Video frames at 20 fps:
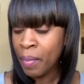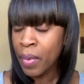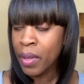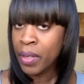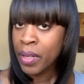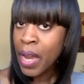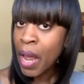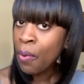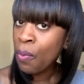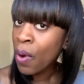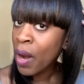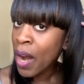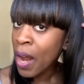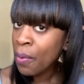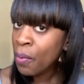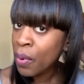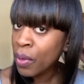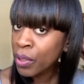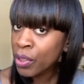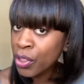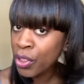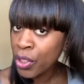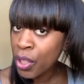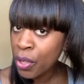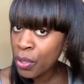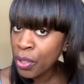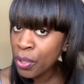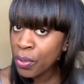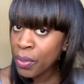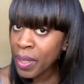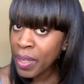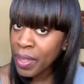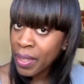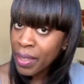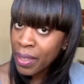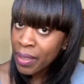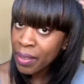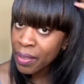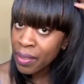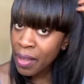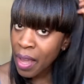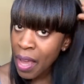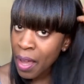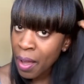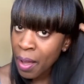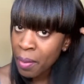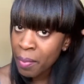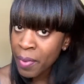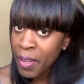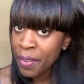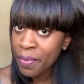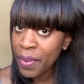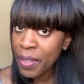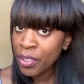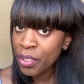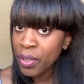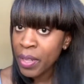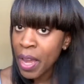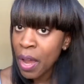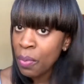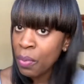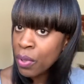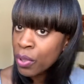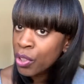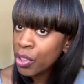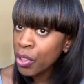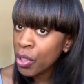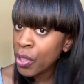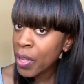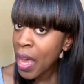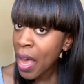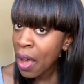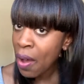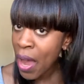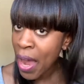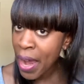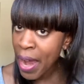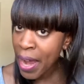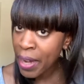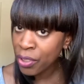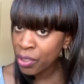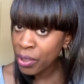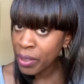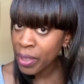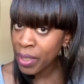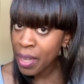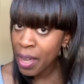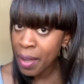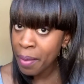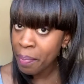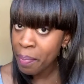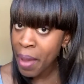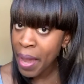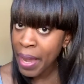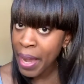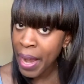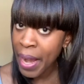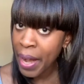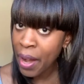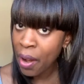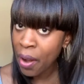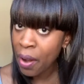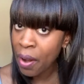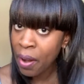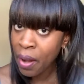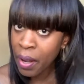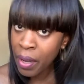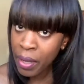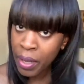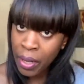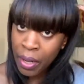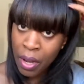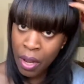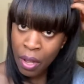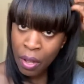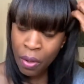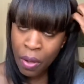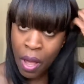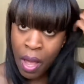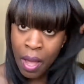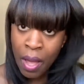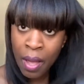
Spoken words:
Now what I will show you is, eventually I will show you how I actually cut my hair, you know.